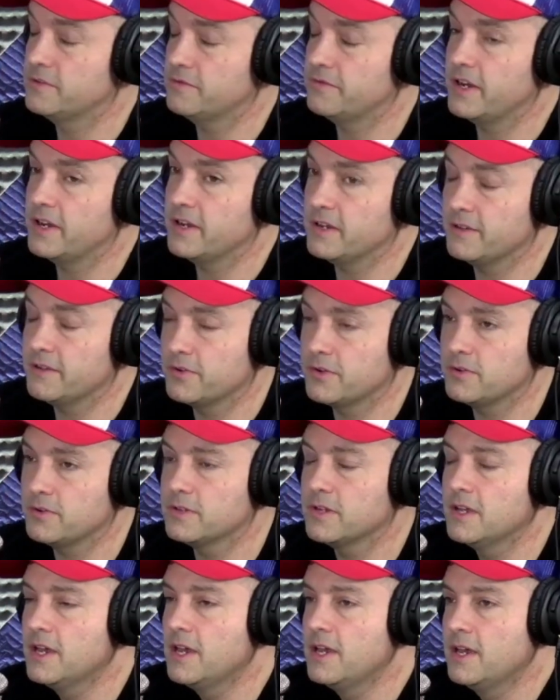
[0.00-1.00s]
very
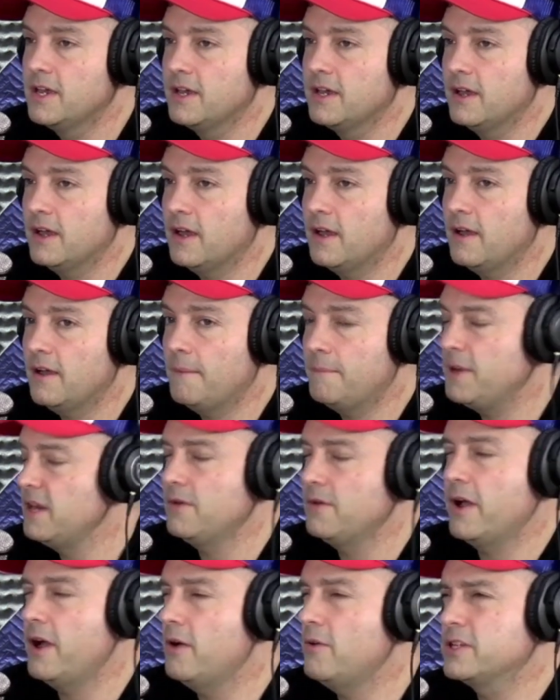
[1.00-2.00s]
difficult. But
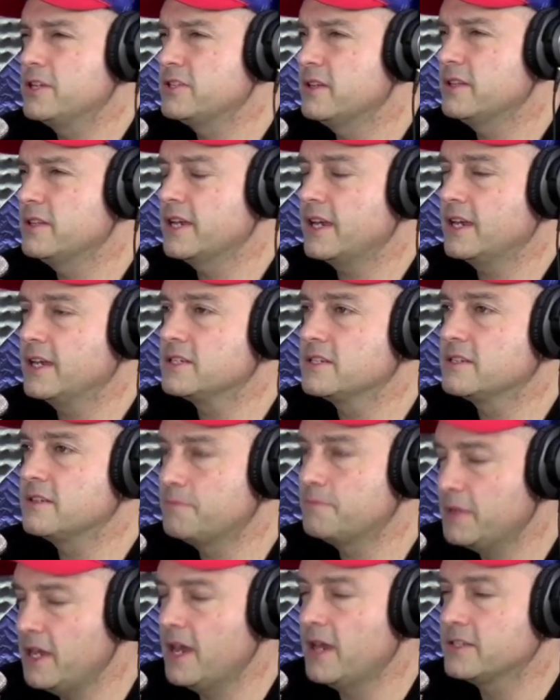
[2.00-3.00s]
anyway, I watch all that kind of stuff.
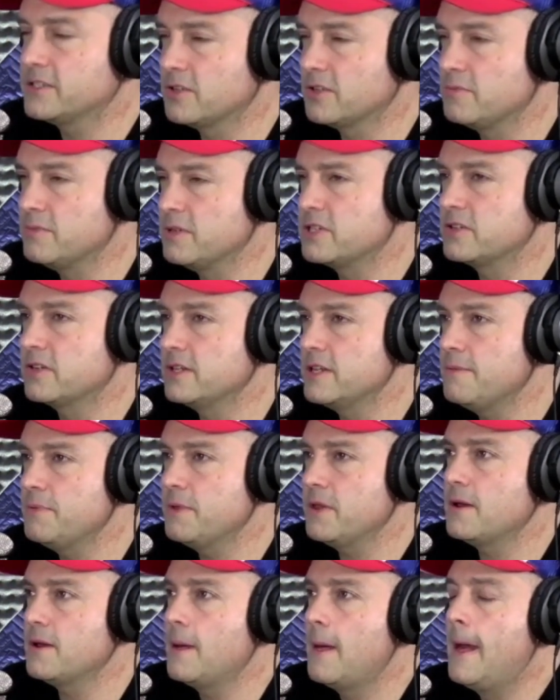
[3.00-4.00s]
But yeah, so the Mr.
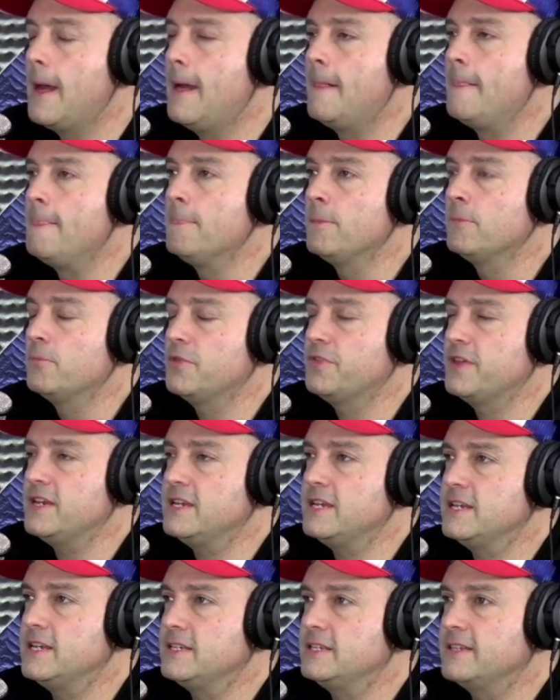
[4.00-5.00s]
Olympia, what they
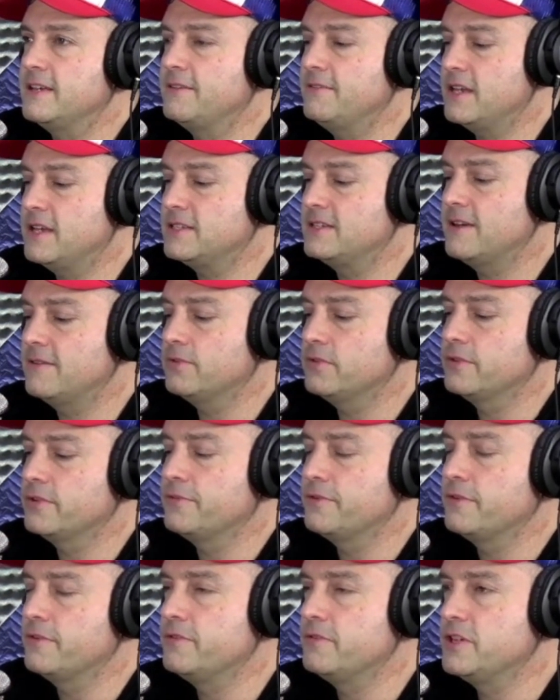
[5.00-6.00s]
did is they've got several
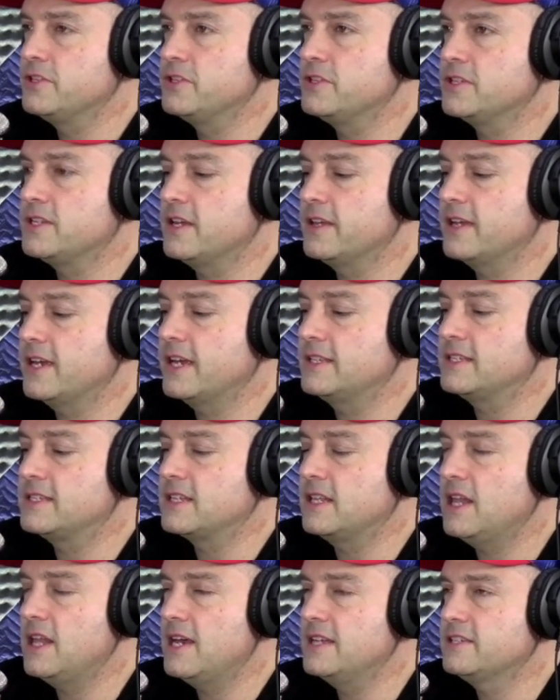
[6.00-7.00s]
different divisions now. They got this
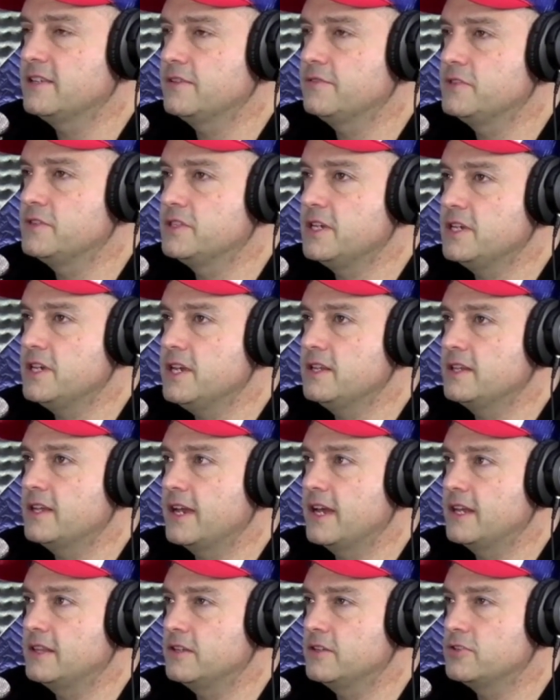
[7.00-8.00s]
classic physique. They
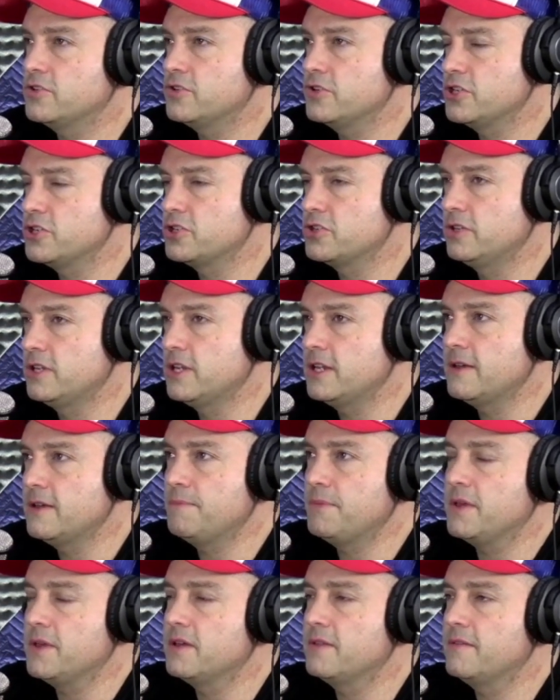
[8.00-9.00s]
got the traditional
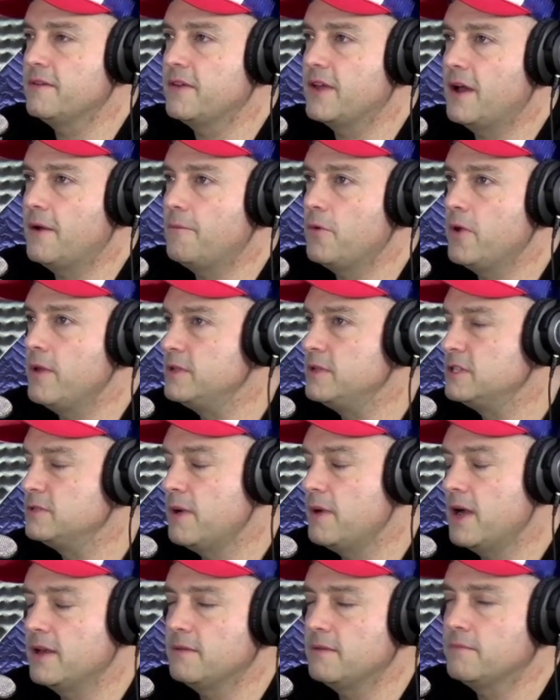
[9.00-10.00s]
Olympia. They've got women's
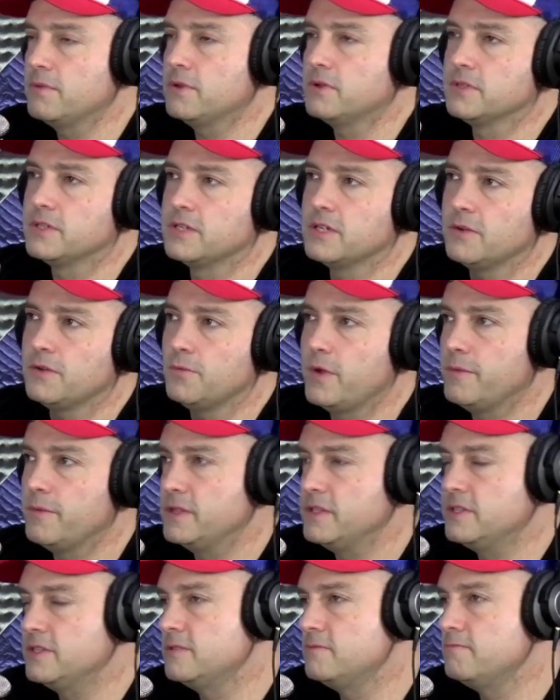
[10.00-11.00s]
bodybuilding,
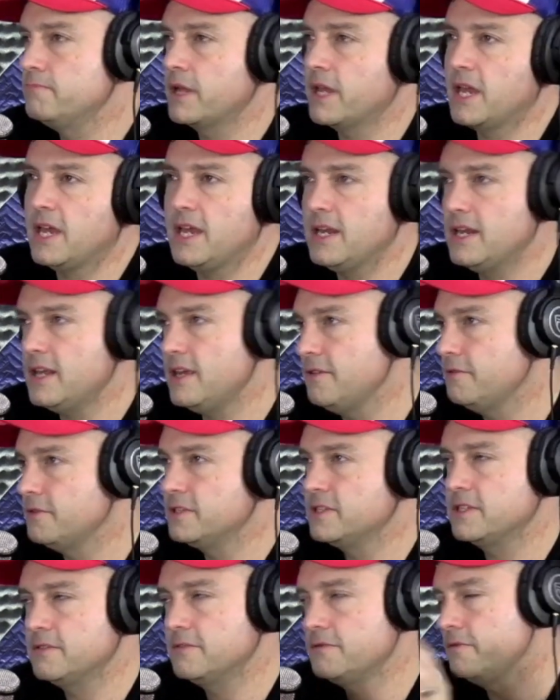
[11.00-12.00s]
women's bikini,
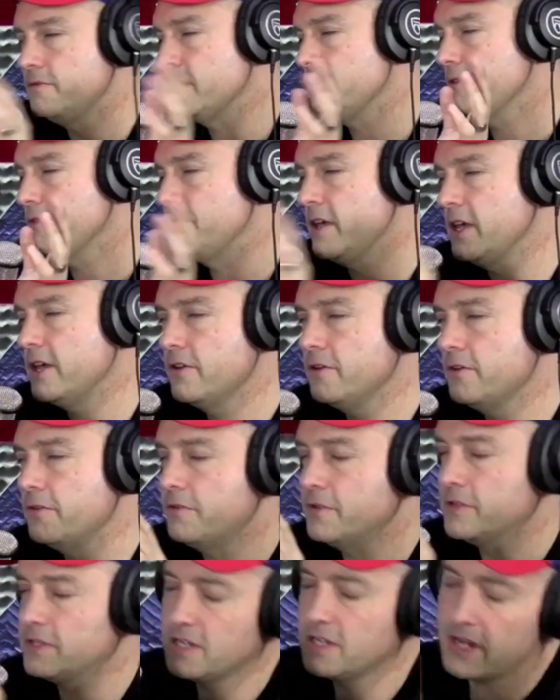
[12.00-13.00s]
figure
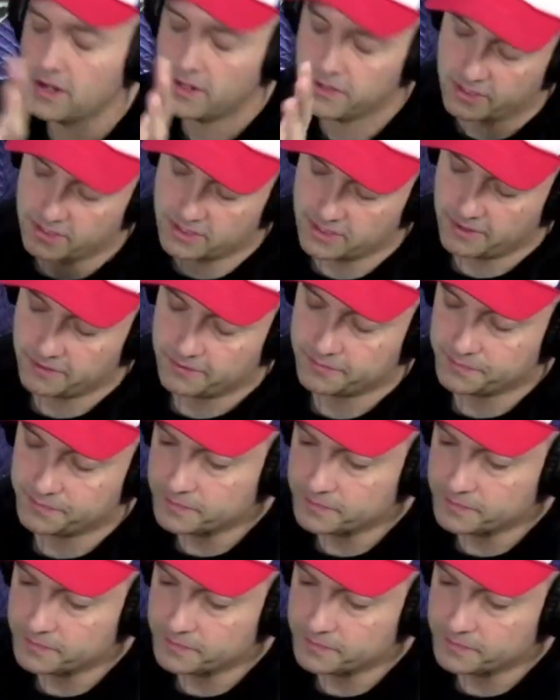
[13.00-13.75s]
physique, all this stuff.